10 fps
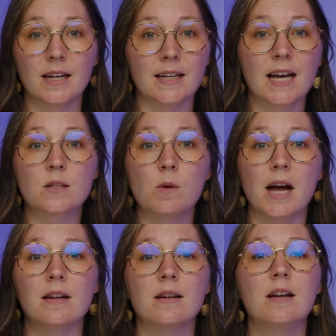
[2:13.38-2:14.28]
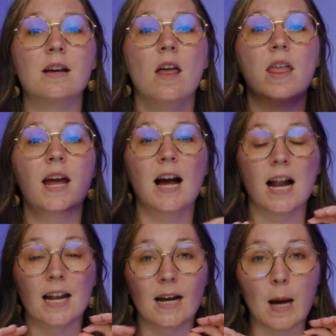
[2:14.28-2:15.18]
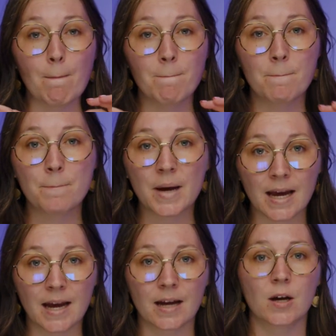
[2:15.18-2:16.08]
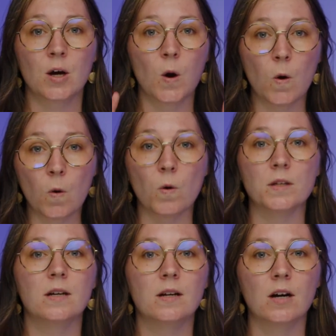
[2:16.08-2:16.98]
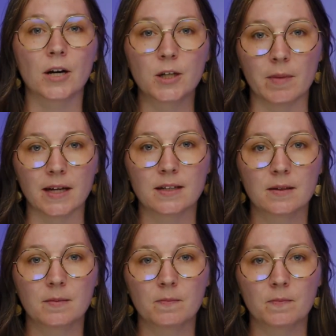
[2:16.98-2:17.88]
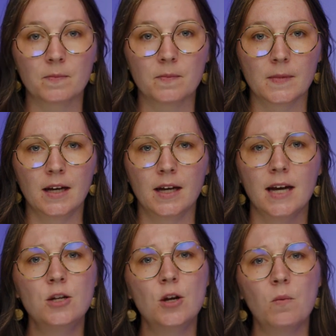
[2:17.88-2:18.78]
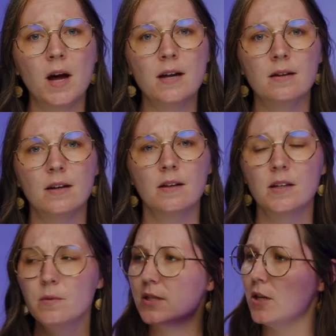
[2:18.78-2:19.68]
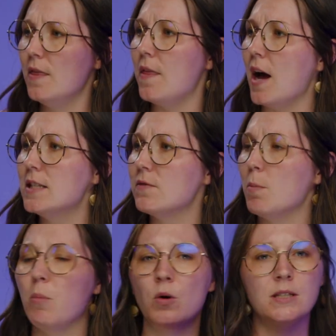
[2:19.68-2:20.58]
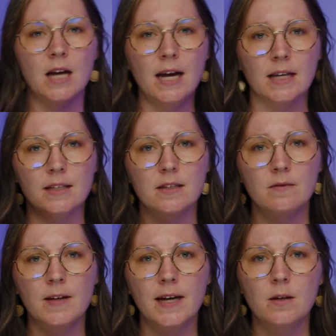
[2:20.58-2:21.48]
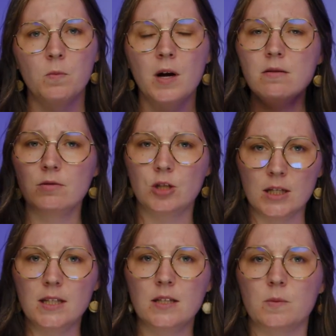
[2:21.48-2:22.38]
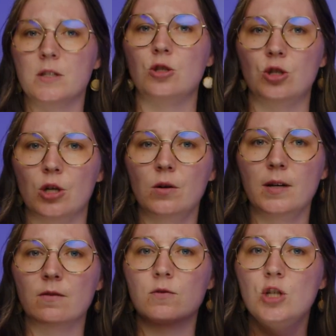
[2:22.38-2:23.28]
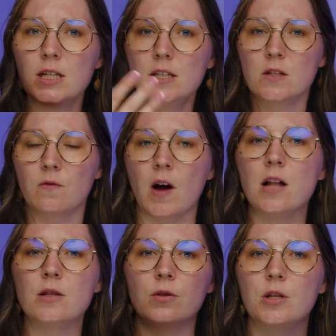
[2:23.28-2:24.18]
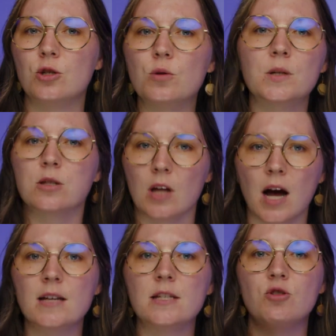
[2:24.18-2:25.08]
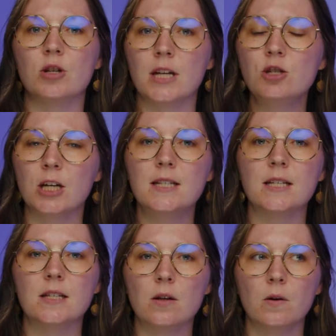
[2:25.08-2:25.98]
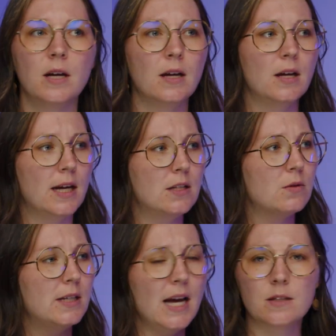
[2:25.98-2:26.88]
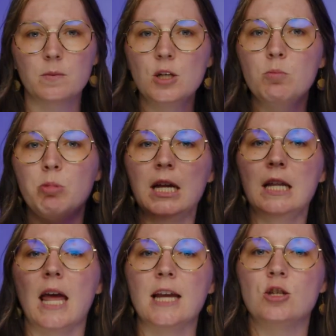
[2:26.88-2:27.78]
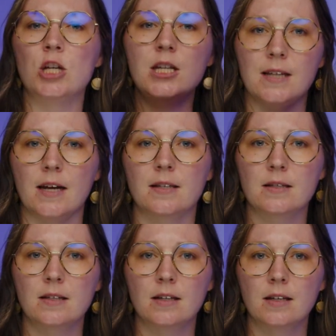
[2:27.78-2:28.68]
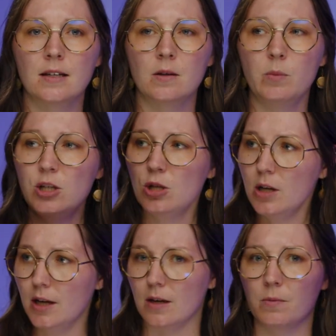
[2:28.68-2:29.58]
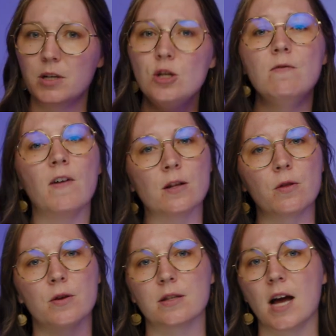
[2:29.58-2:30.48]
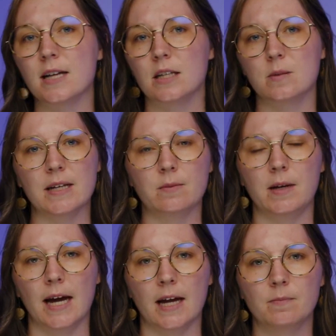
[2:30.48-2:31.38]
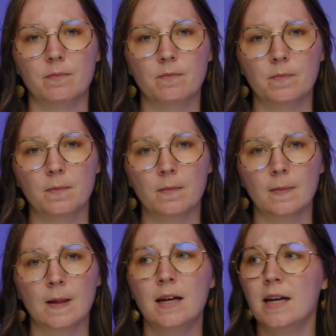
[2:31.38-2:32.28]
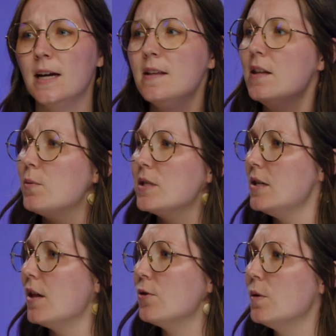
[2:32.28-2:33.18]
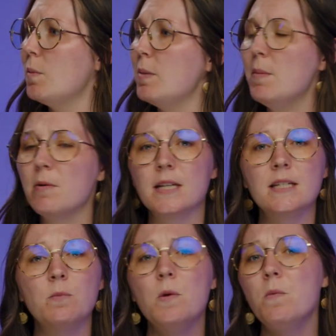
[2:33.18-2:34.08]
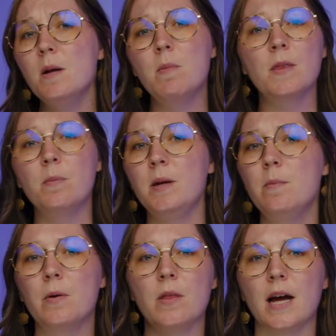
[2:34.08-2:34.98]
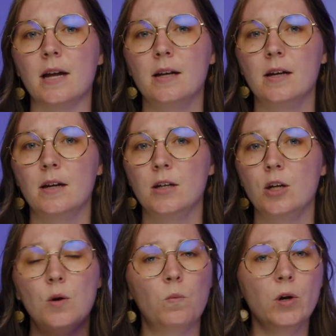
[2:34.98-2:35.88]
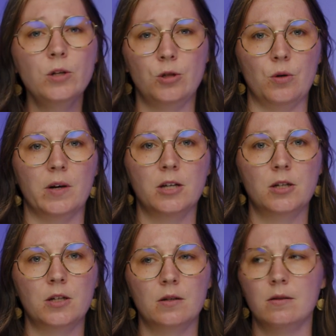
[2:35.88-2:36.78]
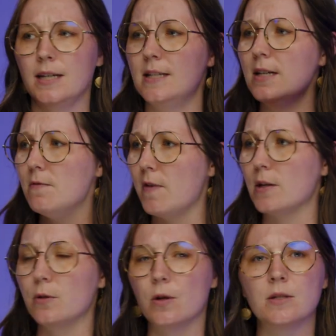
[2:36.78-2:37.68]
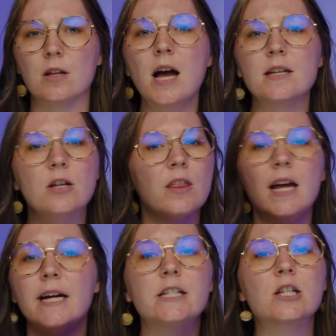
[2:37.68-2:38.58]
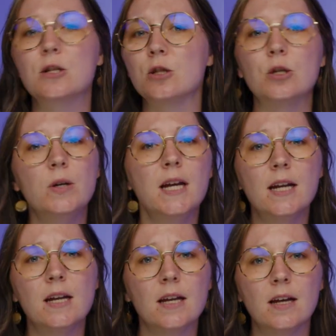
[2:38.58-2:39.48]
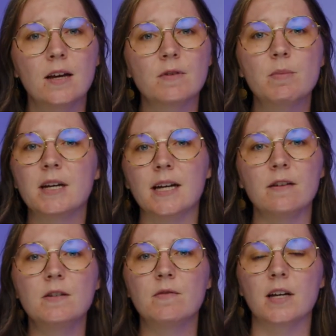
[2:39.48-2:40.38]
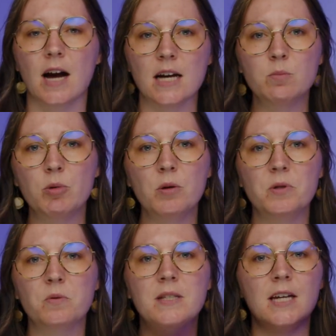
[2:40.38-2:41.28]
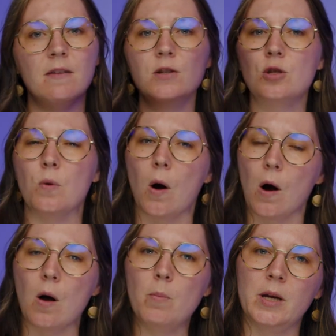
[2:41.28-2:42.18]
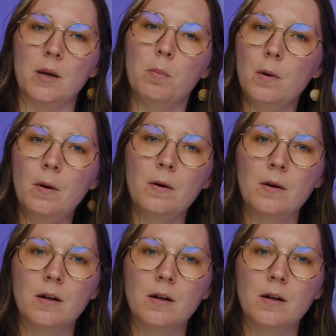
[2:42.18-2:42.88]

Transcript: And guess what? They got in a big old argument. And you know what? there was good thoughts from both sides of like, well, Jesus was a Jew and Jesus followed the Jewish laws and traditions and so and so yes, we should be like Jesus. We should. We should follow those laws as best we can. And then there was another group of people that said, well, what about the people that, you know, weren't Jewish, that didn't follow those laws? Are they excluded from the gift of the gospel which was given to all people?